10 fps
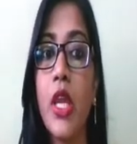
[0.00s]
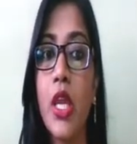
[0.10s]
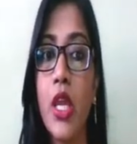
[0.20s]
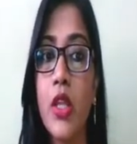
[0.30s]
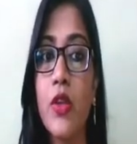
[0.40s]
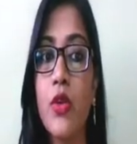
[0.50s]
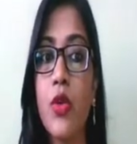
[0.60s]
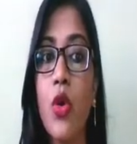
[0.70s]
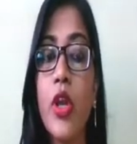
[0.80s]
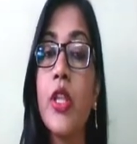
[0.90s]
and
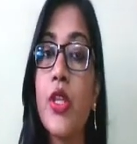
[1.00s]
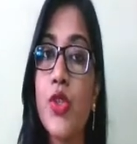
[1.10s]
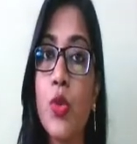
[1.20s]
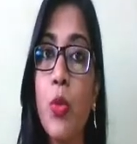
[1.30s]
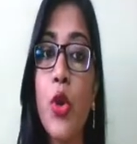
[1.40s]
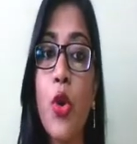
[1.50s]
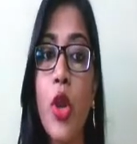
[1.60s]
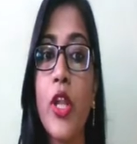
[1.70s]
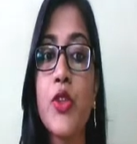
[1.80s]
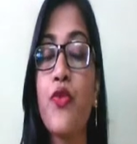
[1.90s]
coiled and
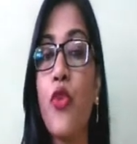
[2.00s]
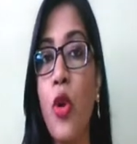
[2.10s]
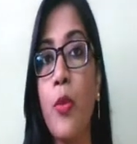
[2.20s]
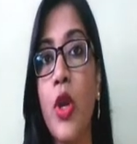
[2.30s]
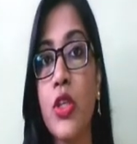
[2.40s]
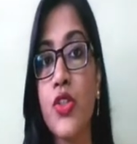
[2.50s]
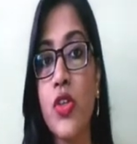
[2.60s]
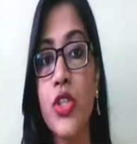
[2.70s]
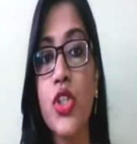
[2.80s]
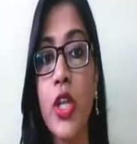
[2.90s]
supercoiled to form a
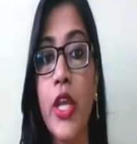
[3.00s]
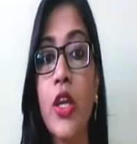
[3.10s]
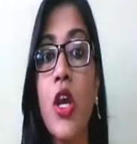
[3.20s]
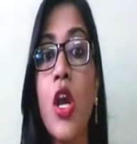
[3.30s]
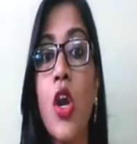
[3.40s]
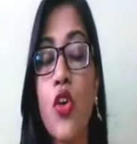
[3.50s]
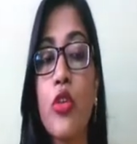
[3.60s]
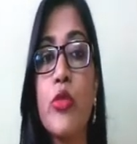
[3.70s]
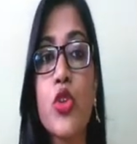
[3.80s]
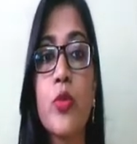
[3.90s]
structure like
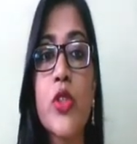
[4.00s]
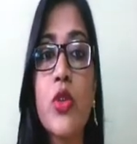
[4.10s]
chromosomes.